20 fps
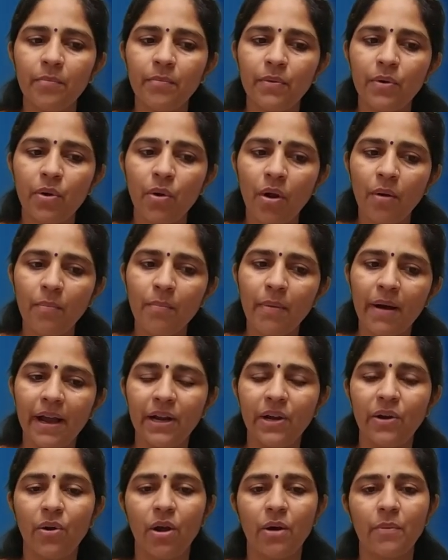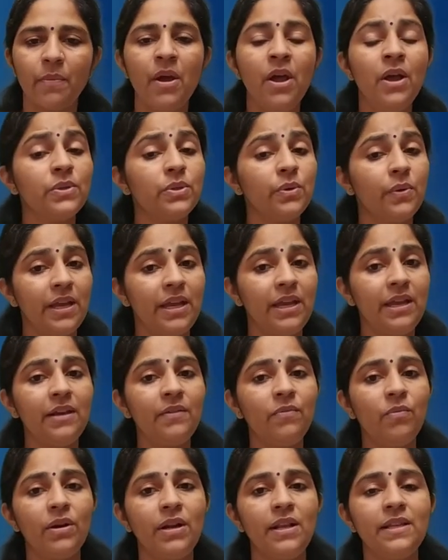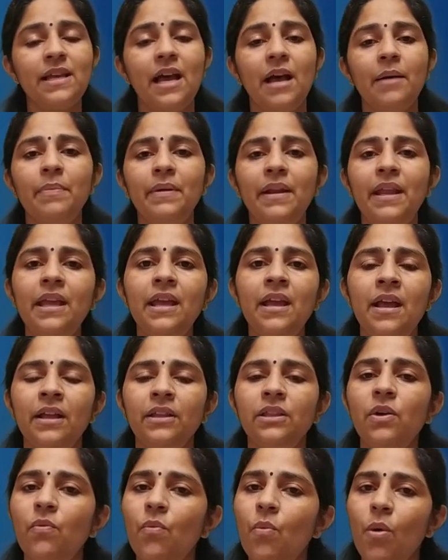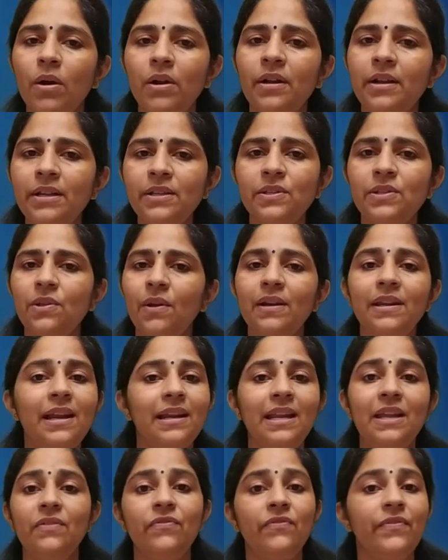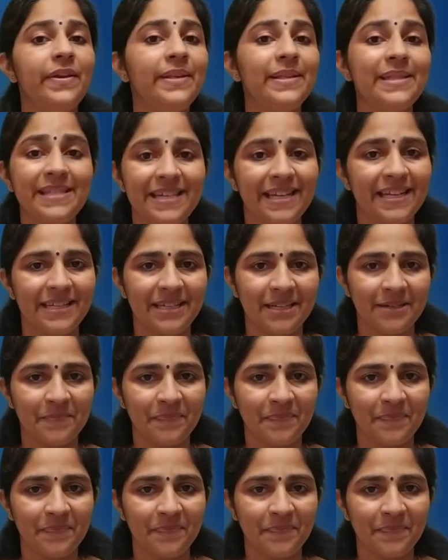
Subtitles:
drop by drop. So here what is happening, the water is not getting wasted.